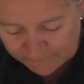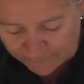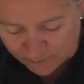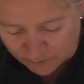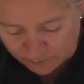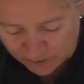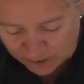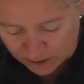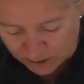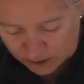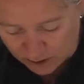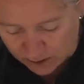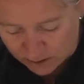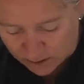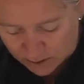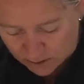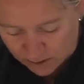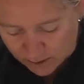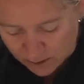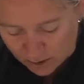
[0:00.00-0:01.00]
from you,
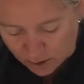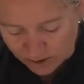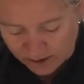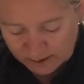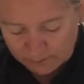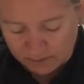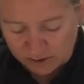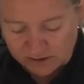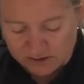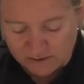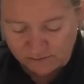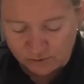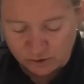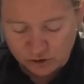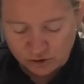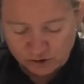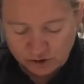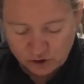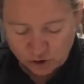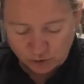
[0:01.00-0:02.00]
okay, because if you
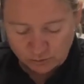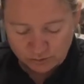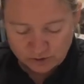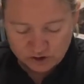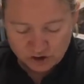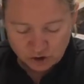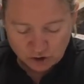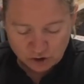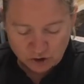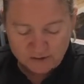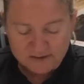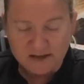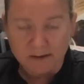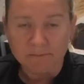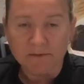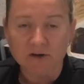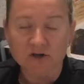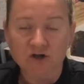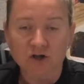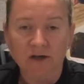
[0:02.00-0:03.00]
do towards you,
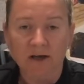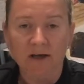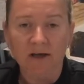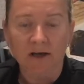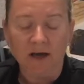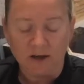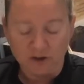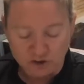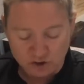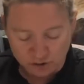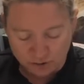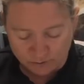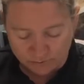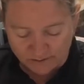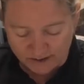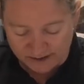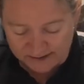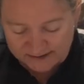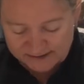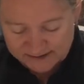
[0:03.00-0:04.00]
sometimes you can catch your
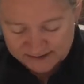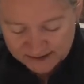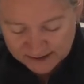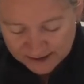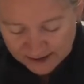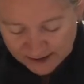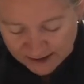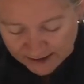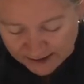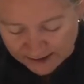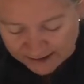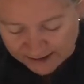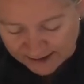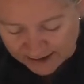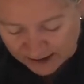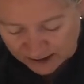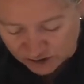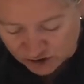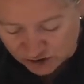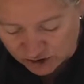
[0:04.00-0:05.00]
wrist and
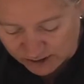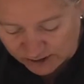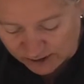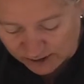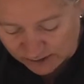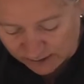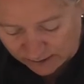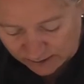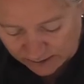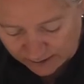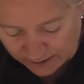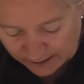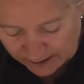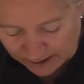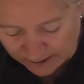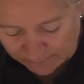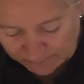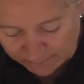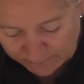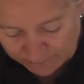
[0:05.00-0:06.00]
actually
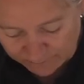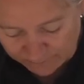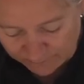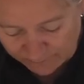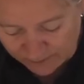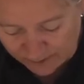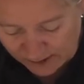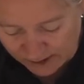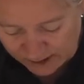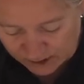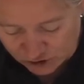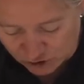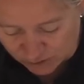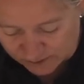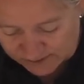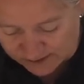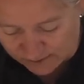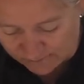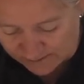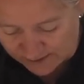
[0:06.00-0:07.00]
hurt
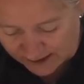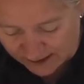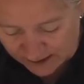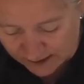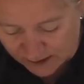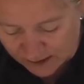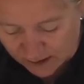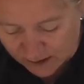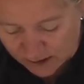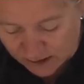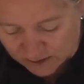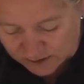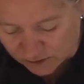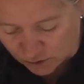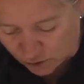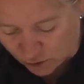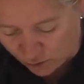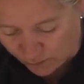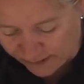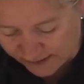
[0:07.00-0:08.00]
yourself there. So
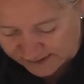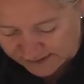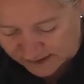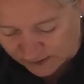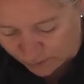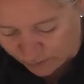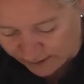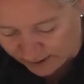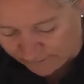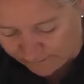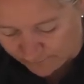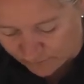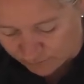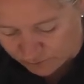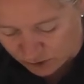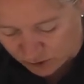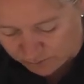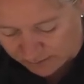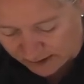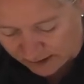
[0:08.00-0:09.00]
always away from
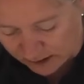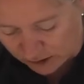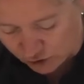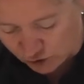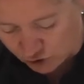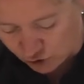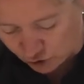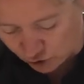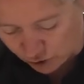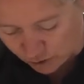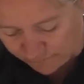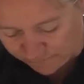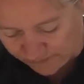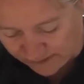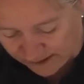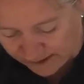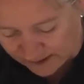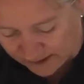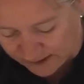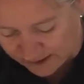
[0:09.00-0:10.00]
you, making sure your
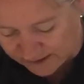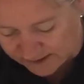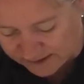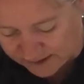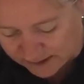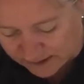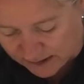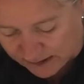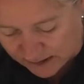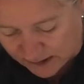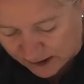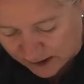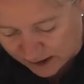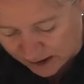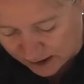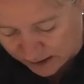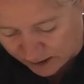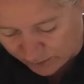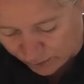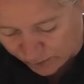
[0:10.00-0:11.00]
fingers
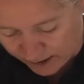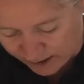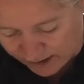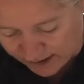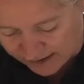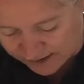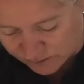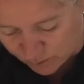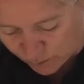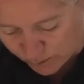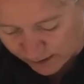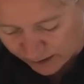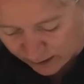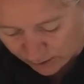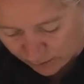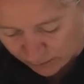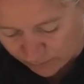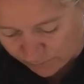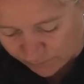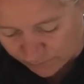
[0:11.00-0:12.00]
are away as
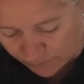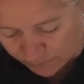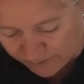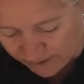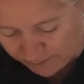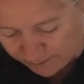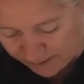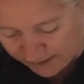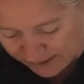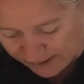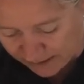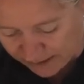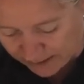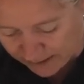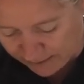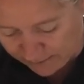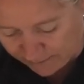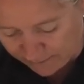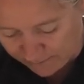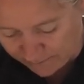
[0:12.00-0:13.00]
well from the
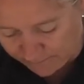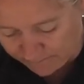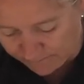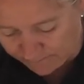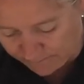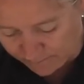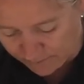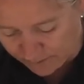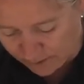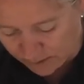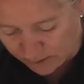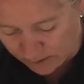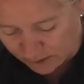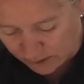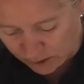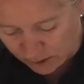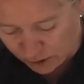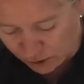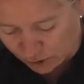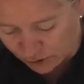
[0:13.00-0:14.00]
peeler.
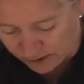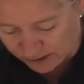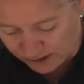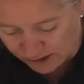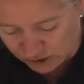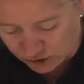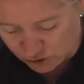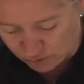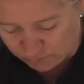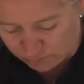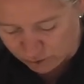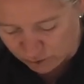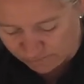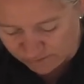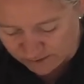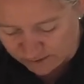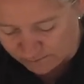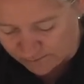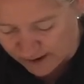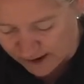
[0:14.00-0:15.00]
You're going to need to move
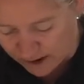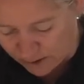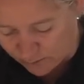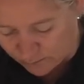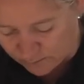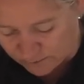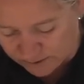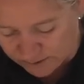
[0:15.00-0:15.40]
it around,